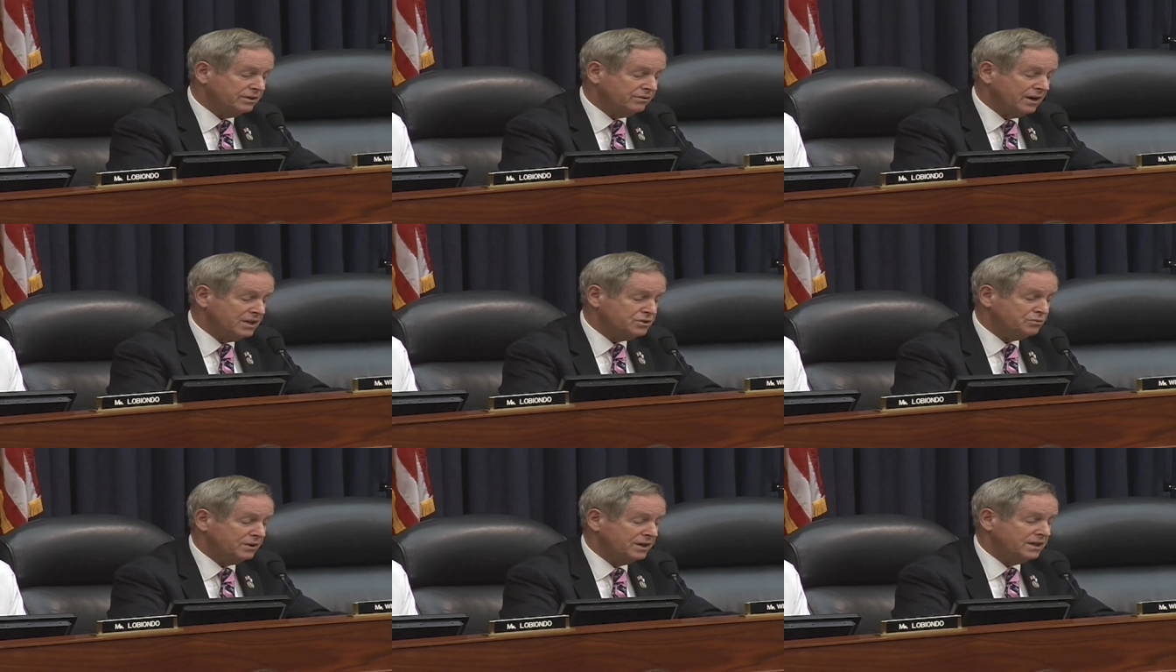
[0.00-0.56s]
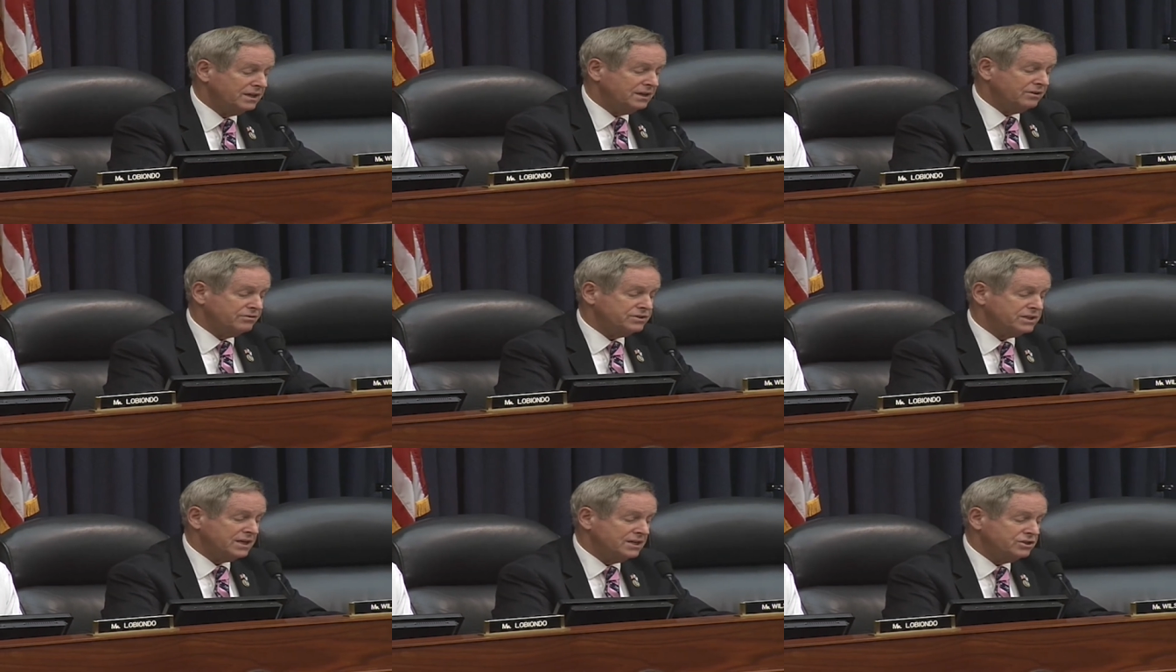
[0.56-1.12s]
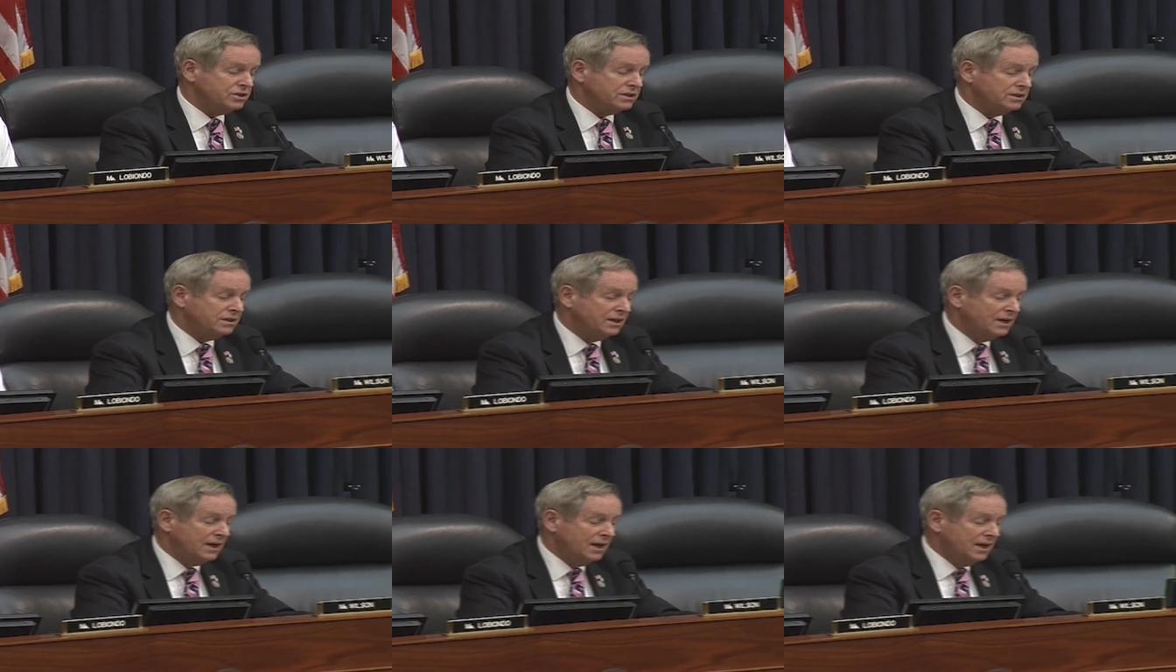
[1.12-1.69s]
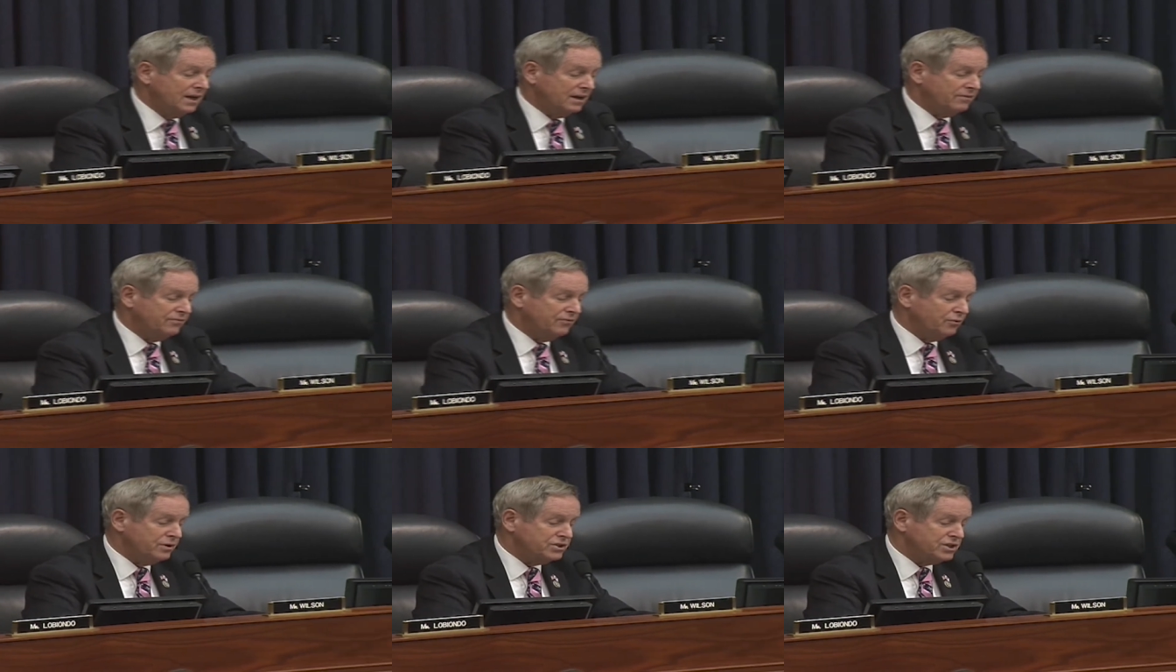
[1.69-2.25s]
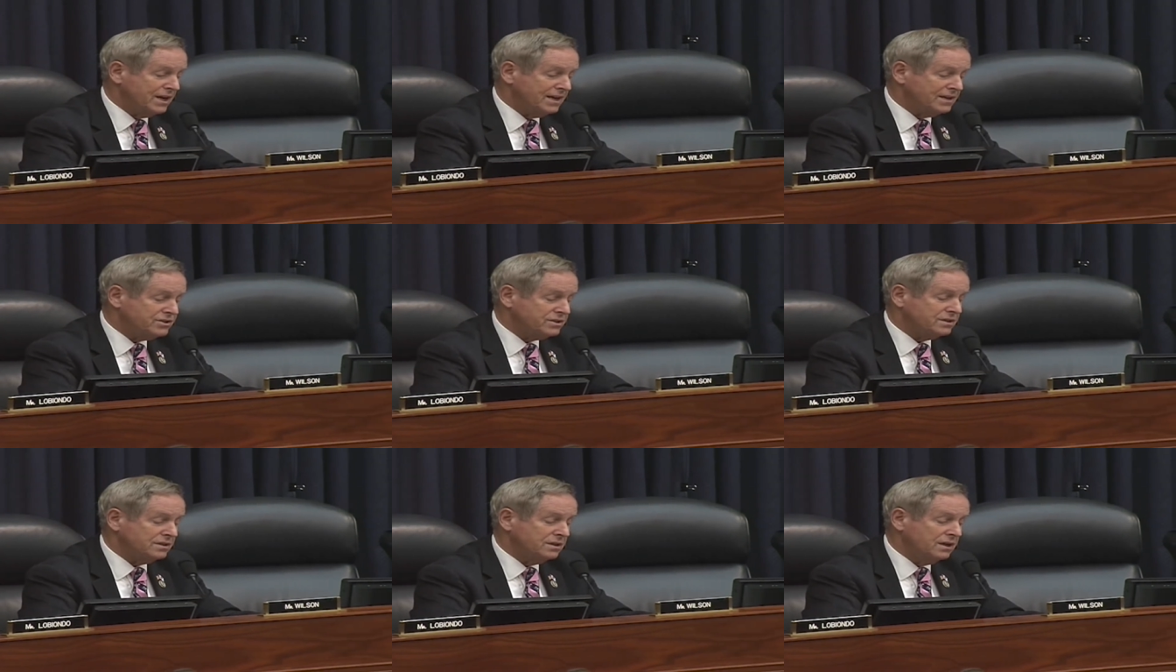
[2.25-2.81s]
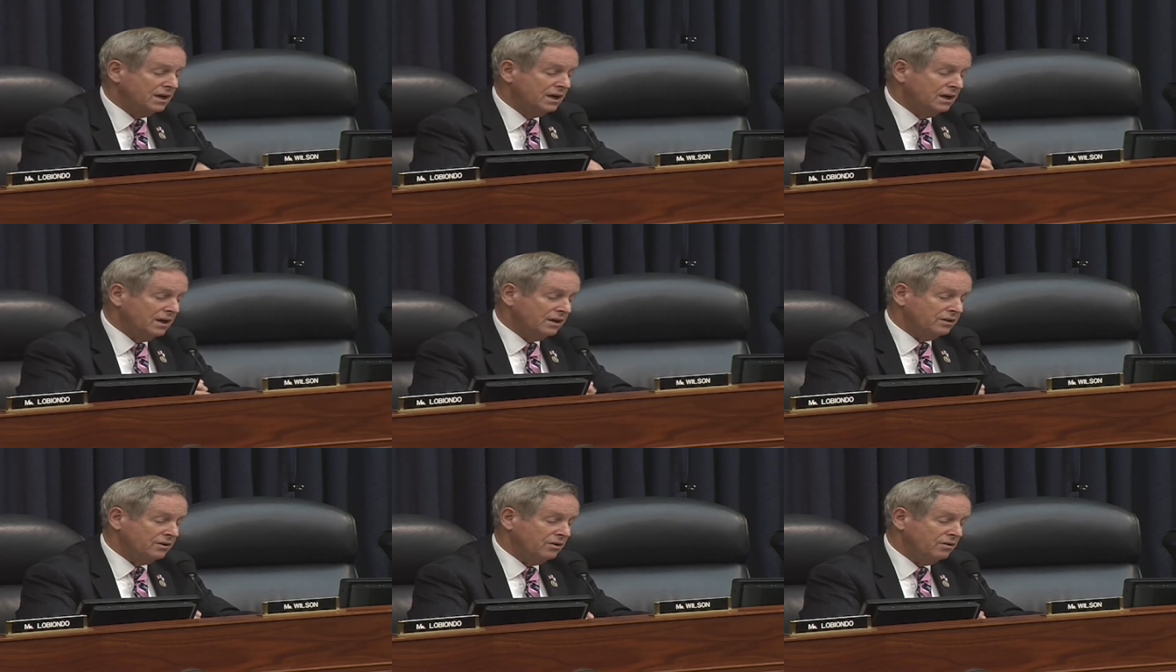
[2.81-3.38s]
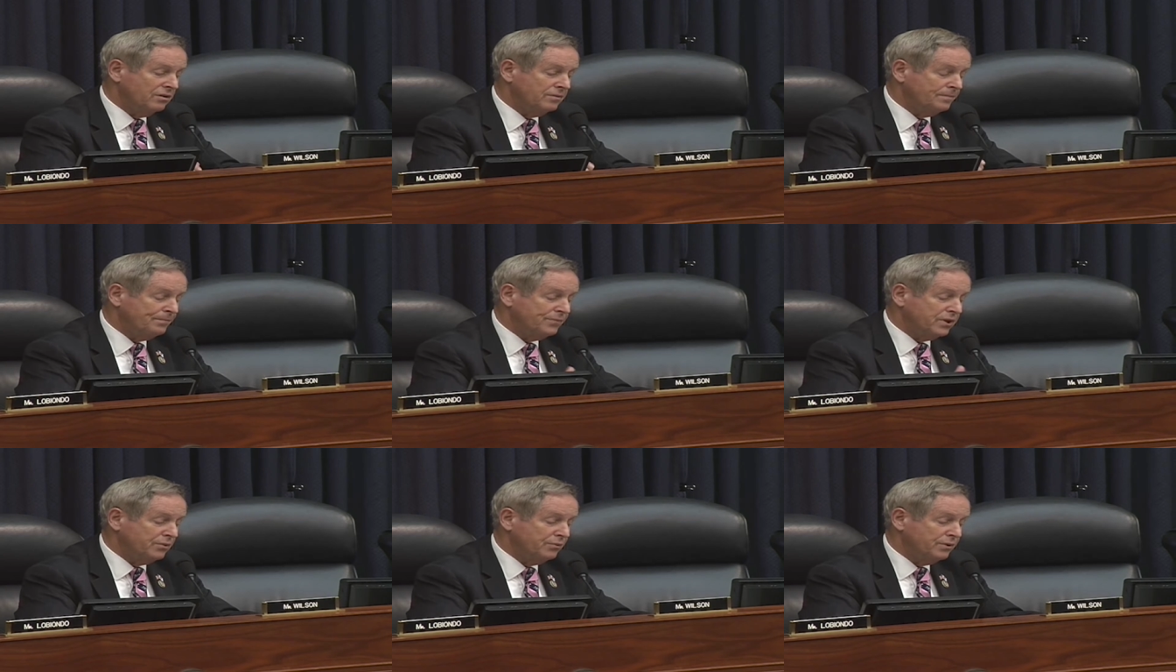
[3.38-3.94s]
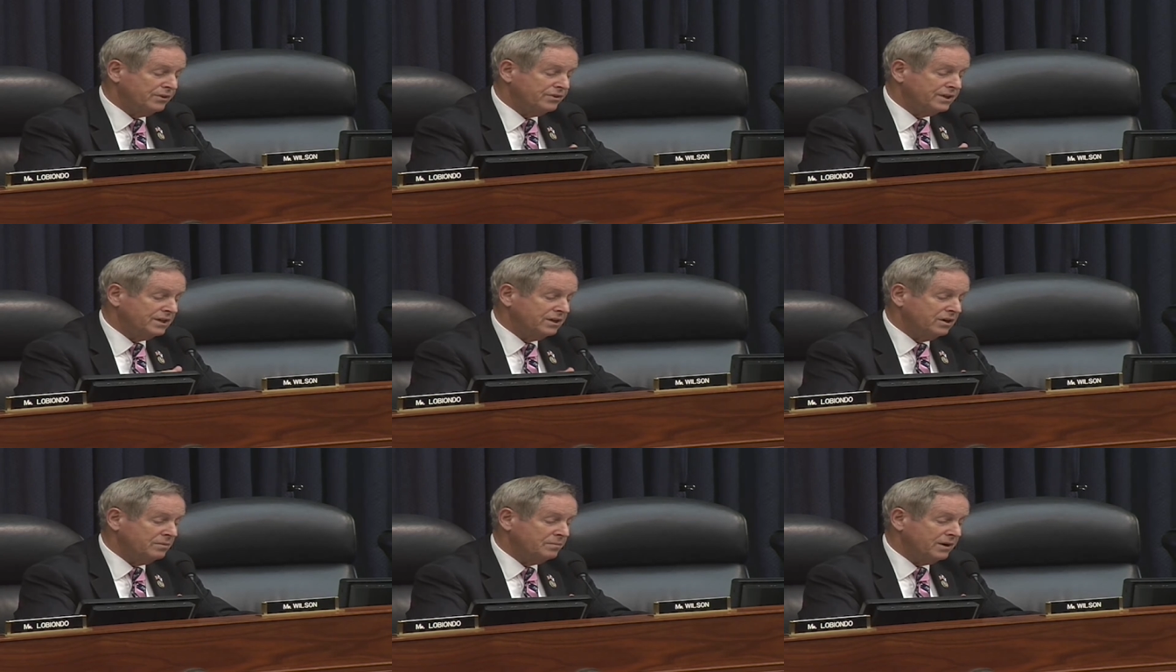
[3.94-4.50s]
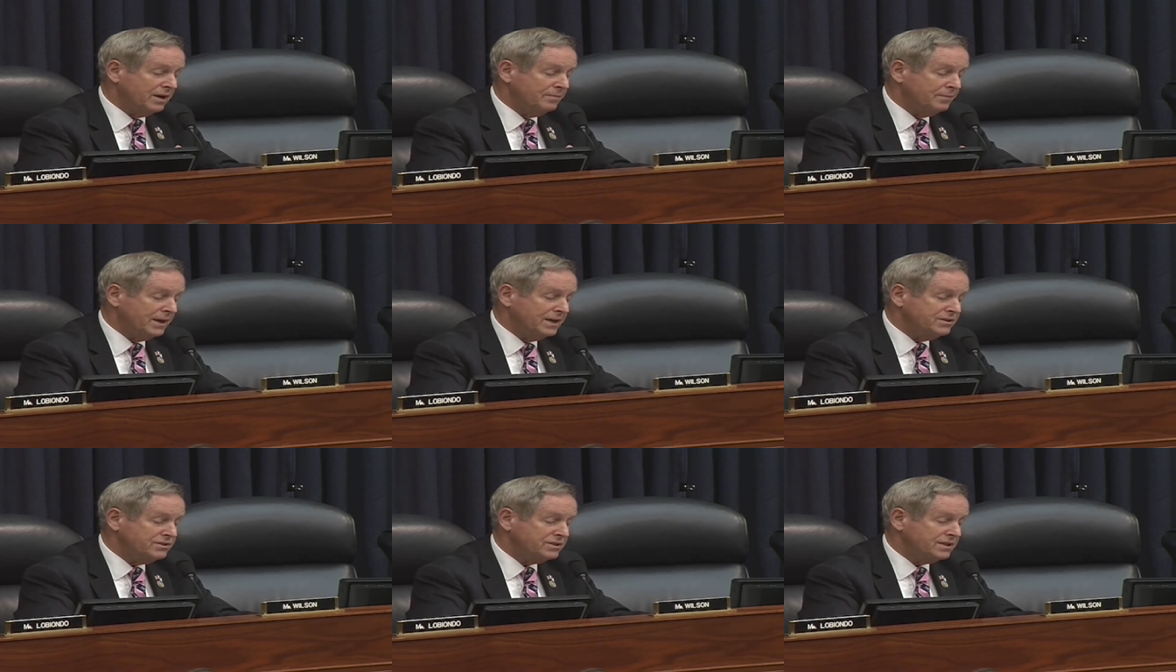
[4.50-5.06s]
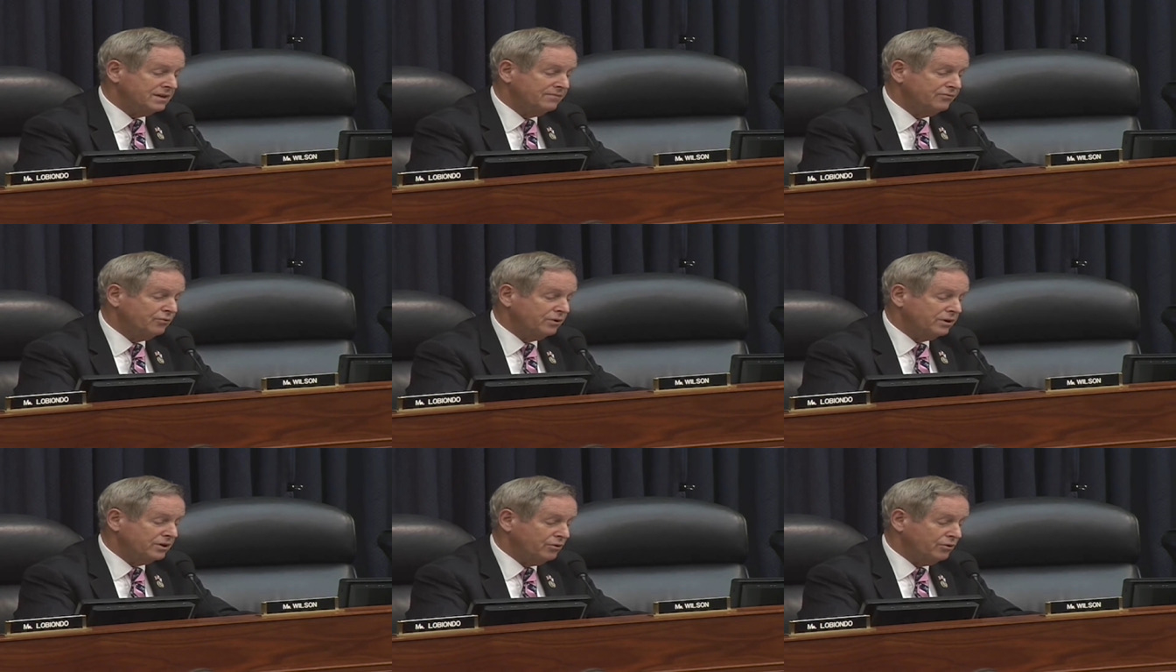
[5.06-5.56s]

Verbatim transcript: I saw General Milley actually at the White House today and thanked him for his candidness,